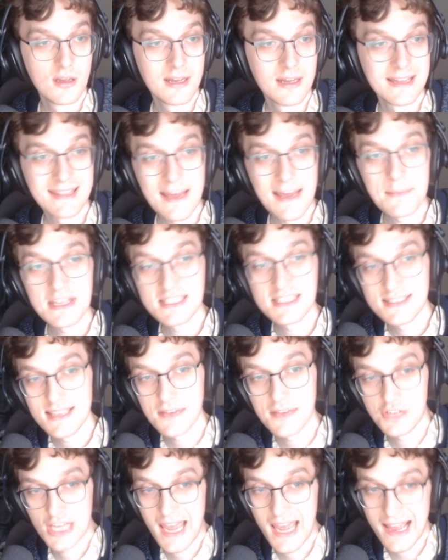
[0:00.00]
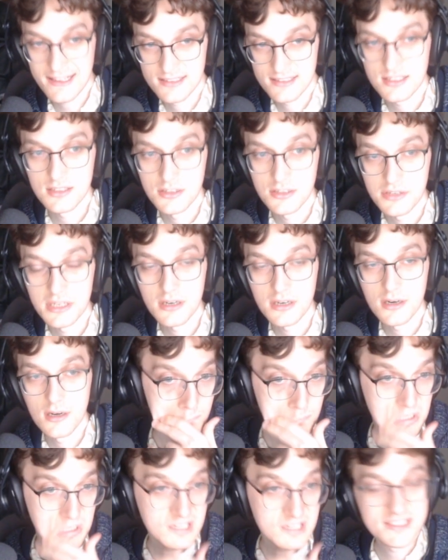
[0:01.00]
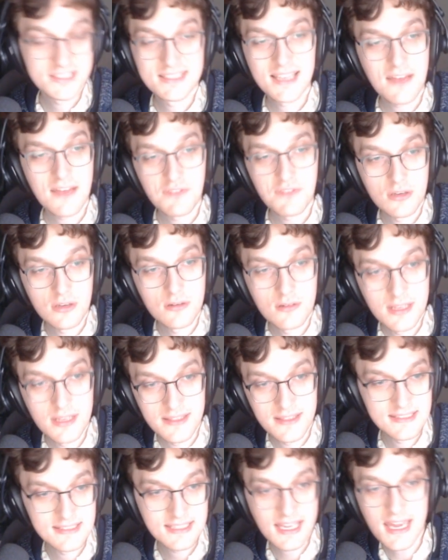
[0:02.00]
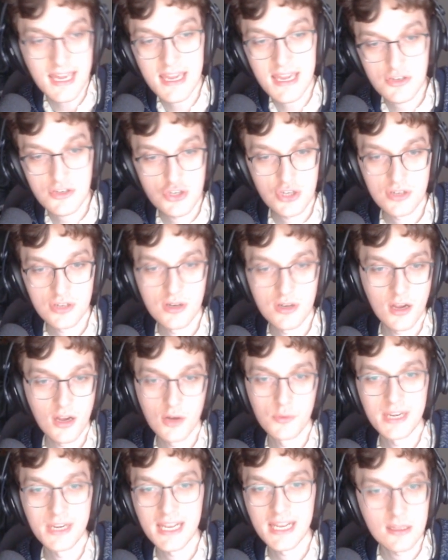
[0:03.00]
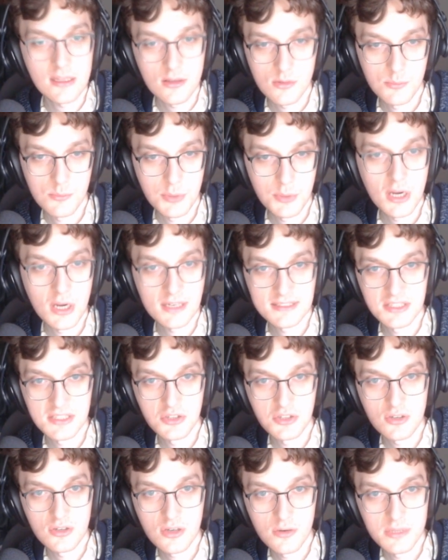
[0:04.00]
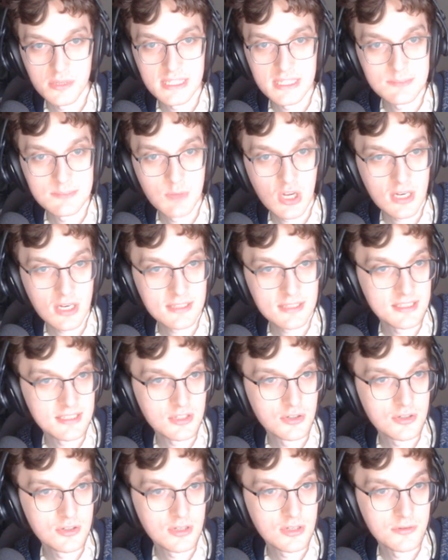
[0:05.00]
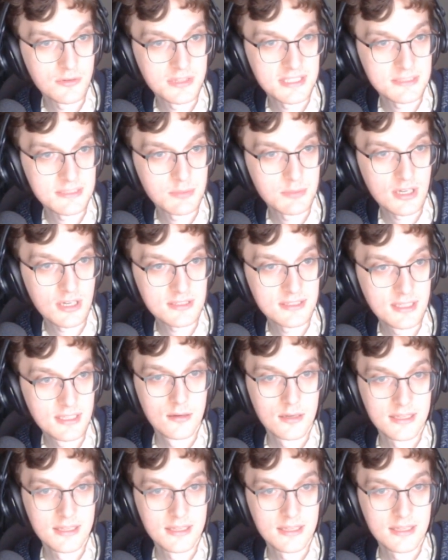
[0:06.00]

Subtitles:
And that means 7 has to go here. Because 7 in this cage could not go in any other box. It couldn't go in this box, and it couldn't go in this box.